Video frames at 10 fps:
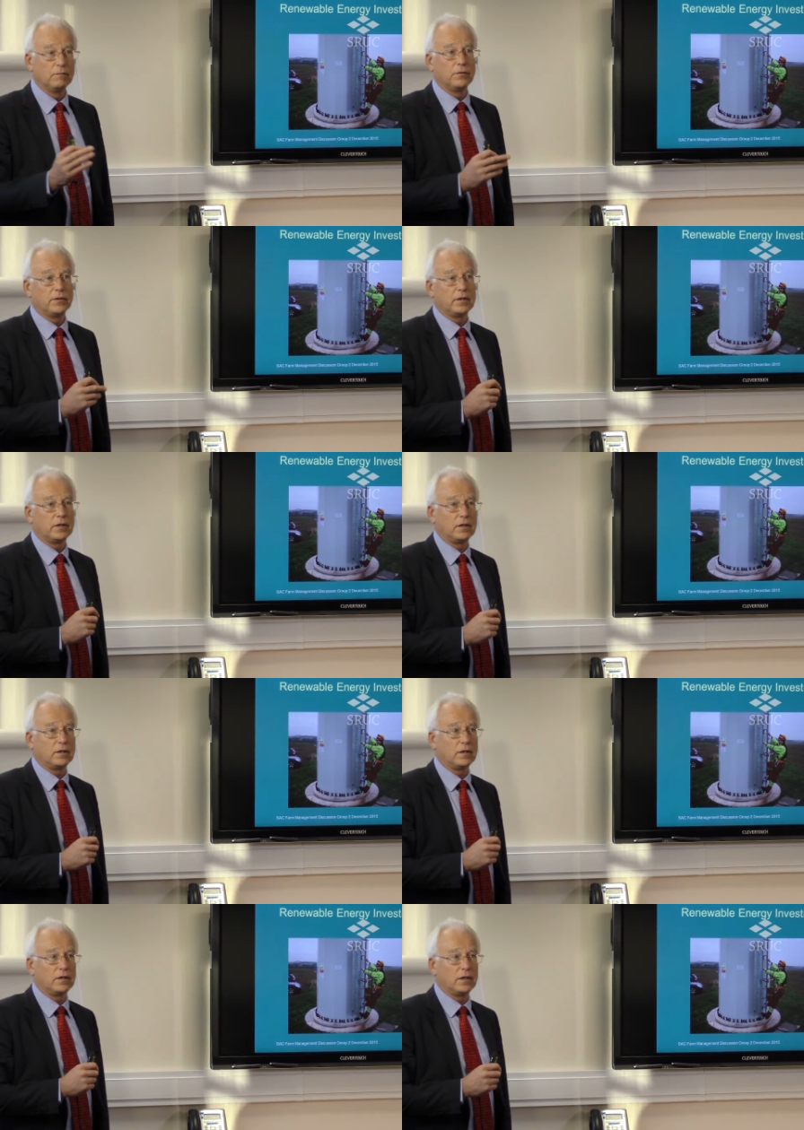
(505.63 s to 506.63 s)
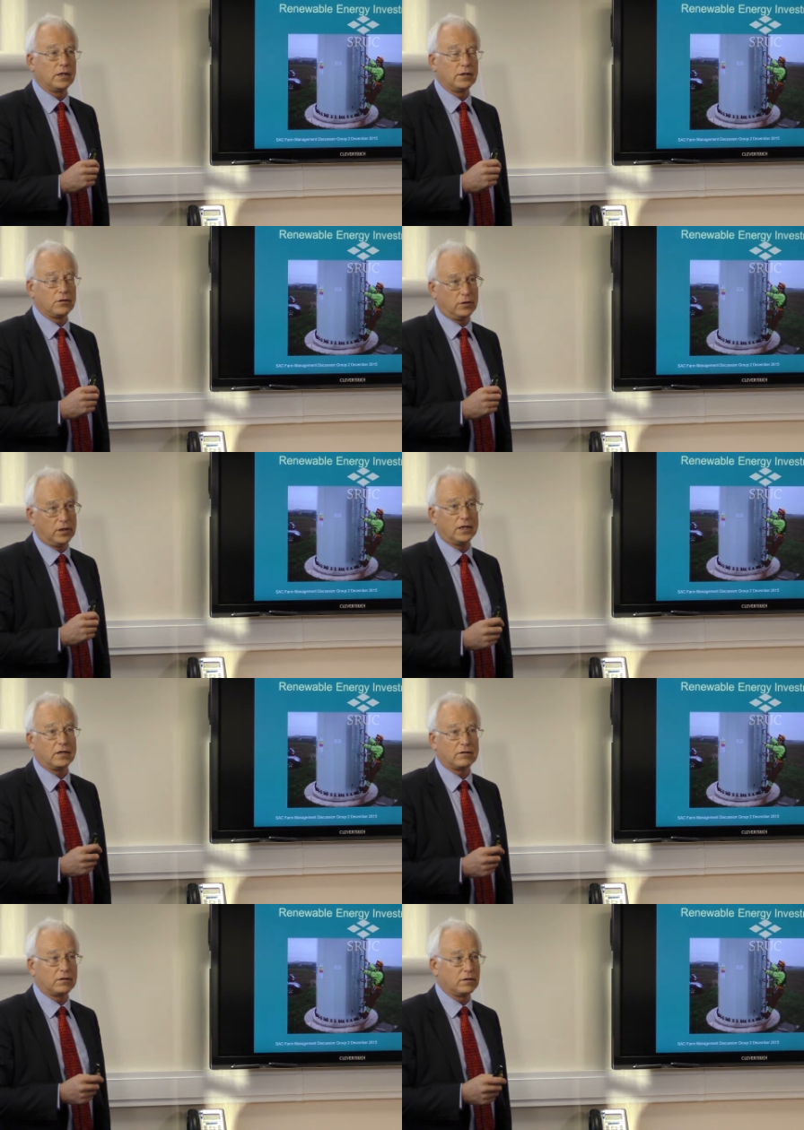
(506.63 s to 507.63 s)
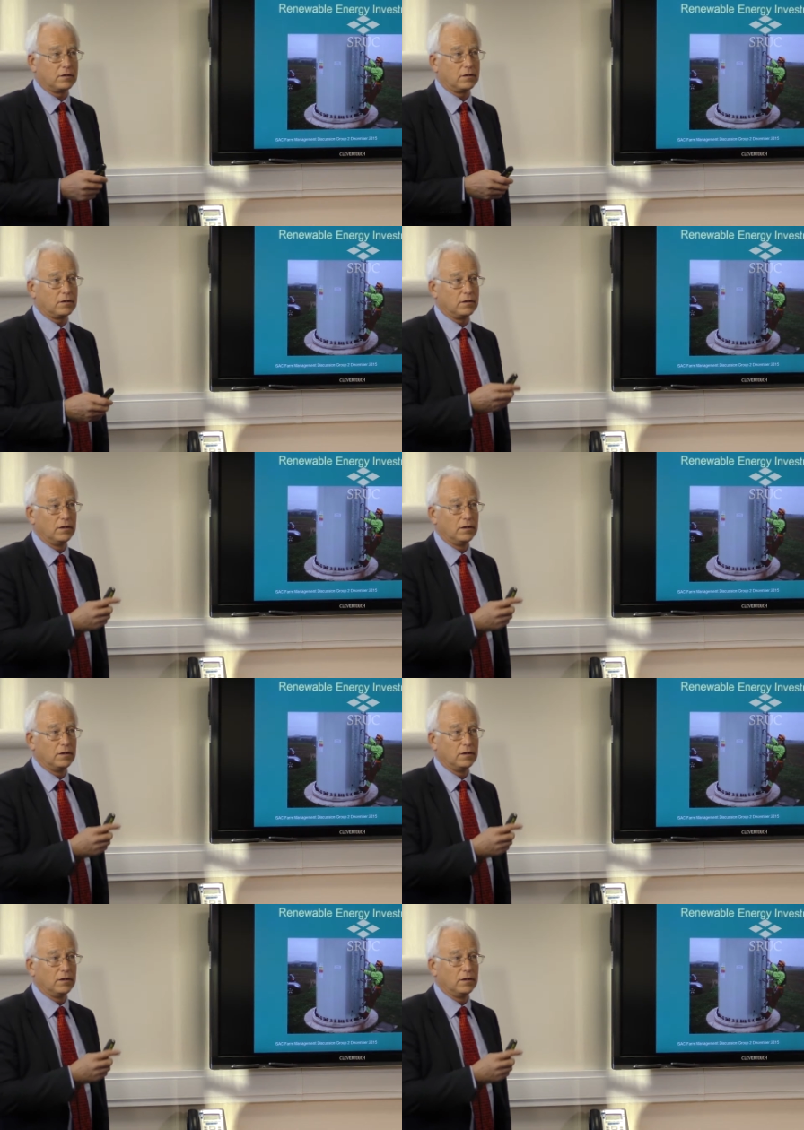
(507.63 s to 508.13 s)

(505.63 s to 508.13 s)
But I could guess that